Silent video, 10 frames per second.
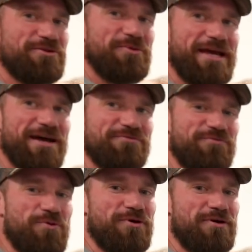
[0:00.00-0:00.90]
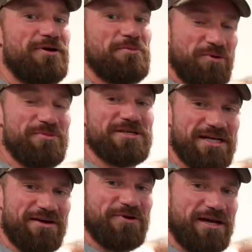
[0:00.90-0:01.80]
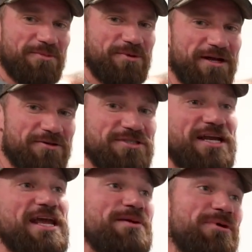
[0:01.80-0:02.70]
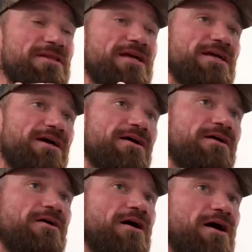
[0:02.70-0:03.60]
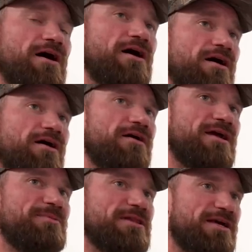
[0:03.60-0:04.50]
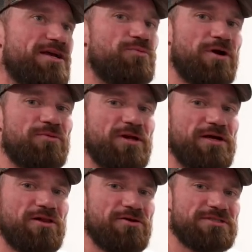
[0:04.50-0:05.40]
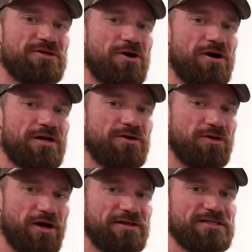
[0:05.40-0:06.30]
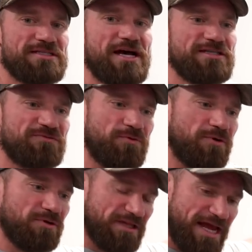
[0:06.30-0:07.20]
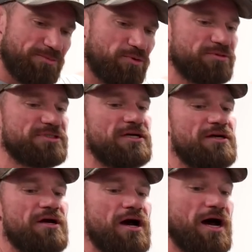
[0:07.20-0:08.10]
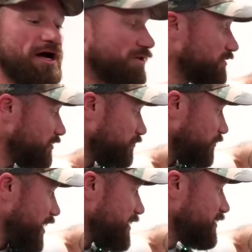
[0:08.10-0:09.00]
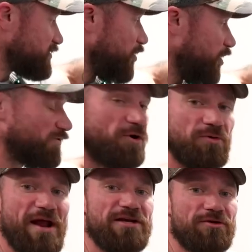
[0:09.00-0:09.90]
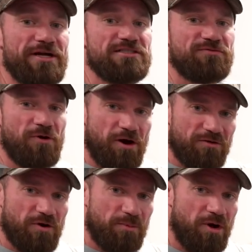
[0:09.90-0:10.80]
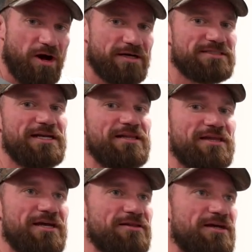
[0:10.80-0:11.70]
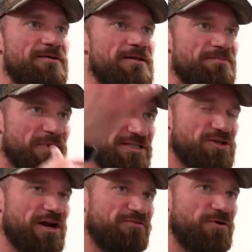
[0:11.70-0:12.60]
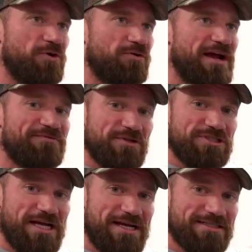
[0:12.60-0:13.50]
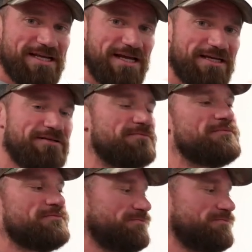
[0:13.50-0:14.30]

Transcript: that we have for pretty much every company under the sun. Him and Lydia, uh, him and Lydia work really close on a lot of the designs for labels. Uh, Ryan does all of our renderings for all of our products. Anything that is not a photograph that Jay has taken,